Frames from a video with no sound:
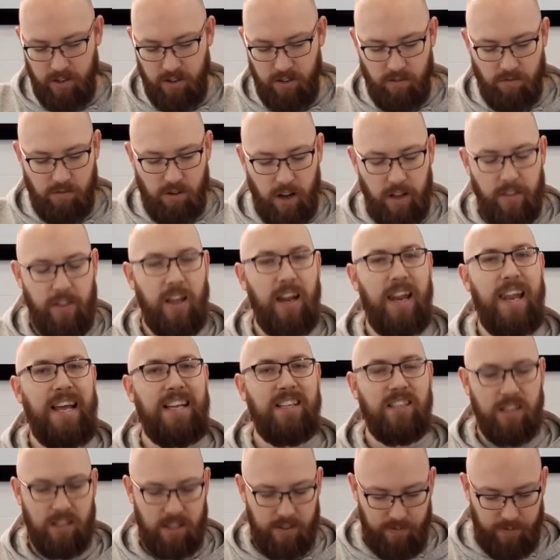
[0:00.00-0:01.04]
Rather, let
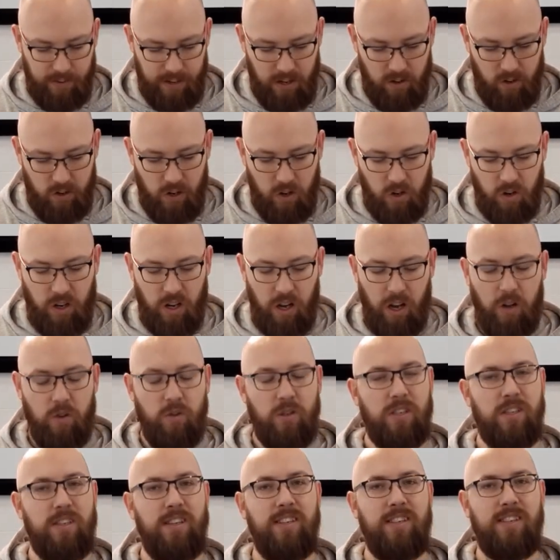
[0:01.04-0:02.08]
us feel your
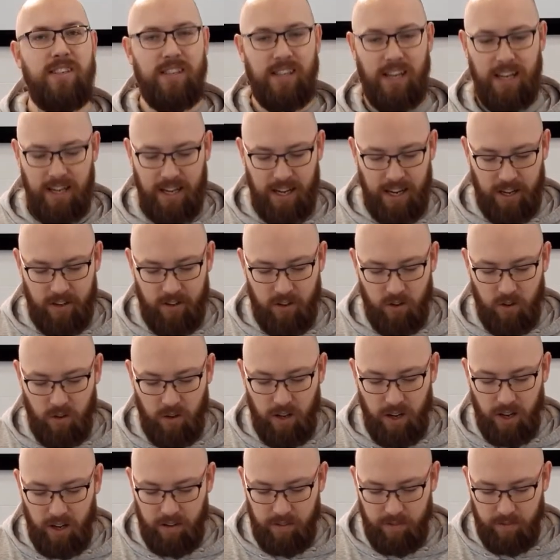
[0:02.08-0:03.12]
closeness and your
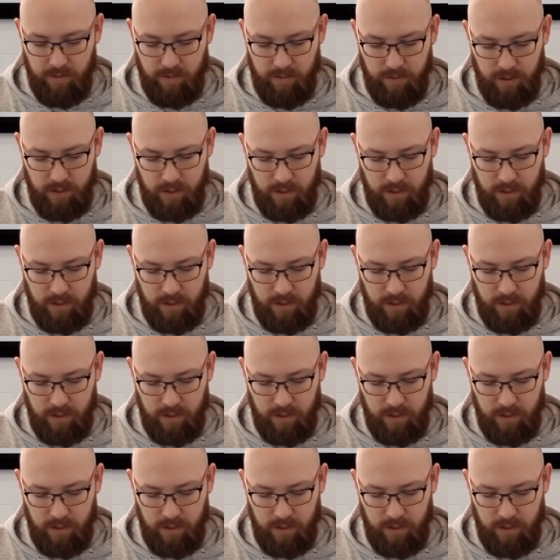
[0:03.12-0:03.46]
love,